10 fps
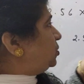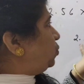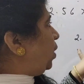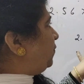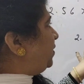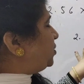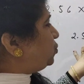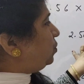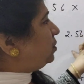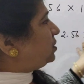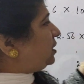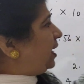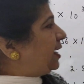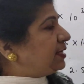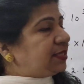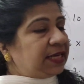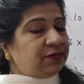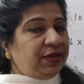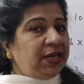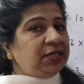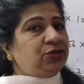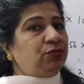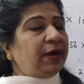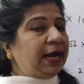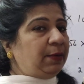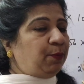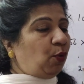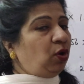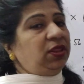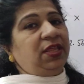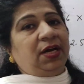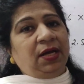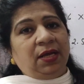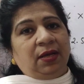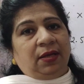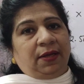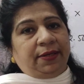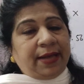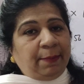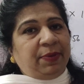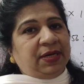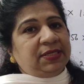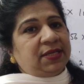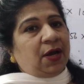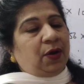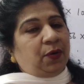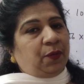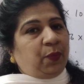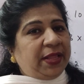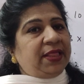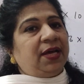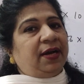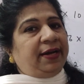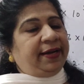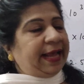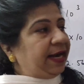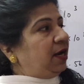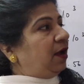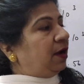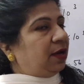So what we see is that we need to write both the numbers with 10